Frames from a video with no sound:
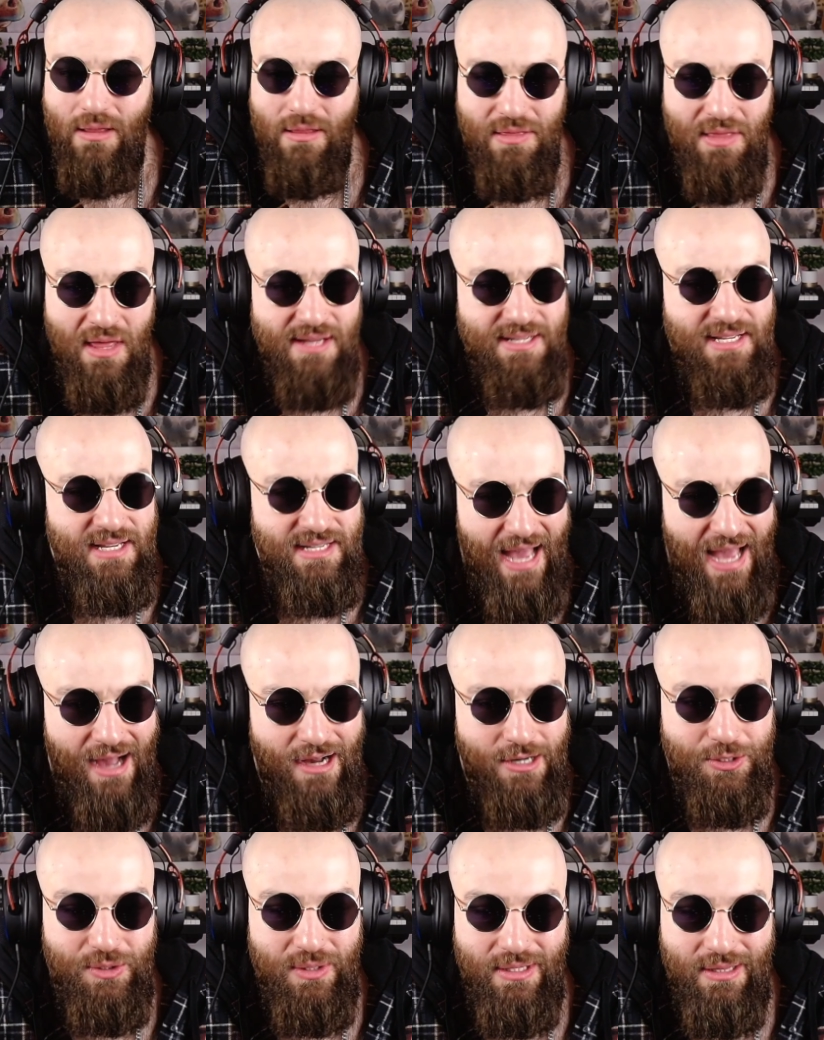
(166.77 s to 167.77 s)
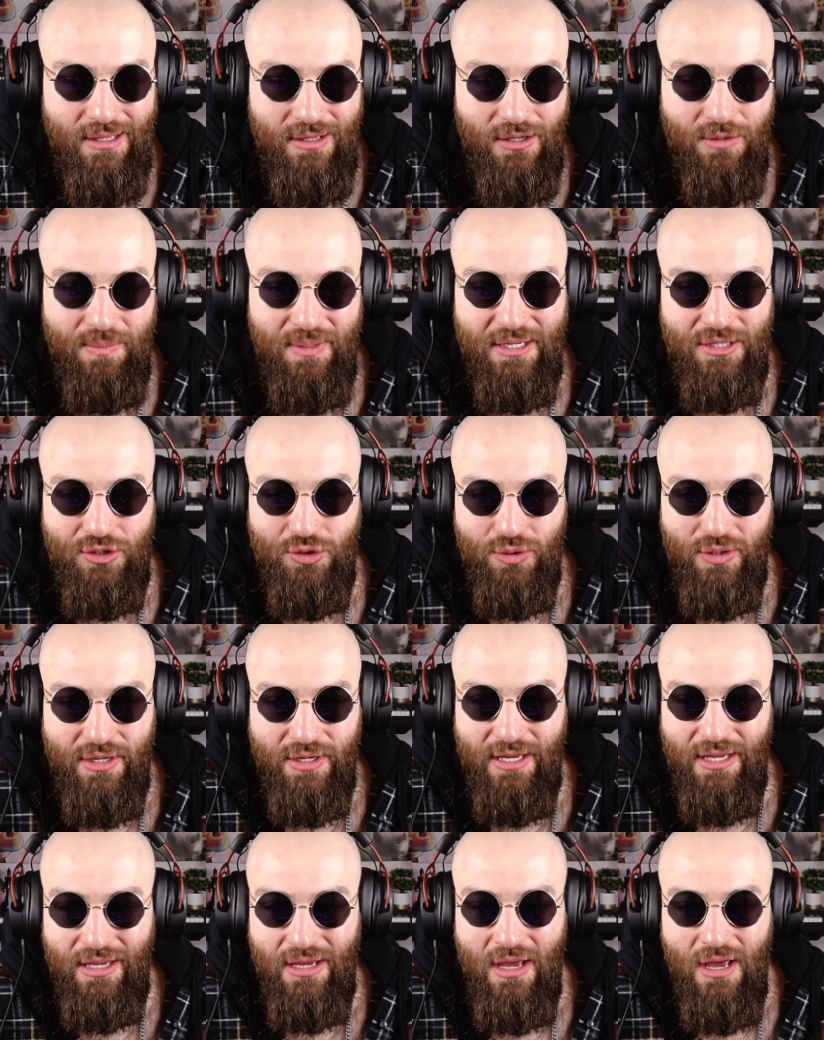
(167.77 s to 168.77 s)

This is actually a little bit tricky.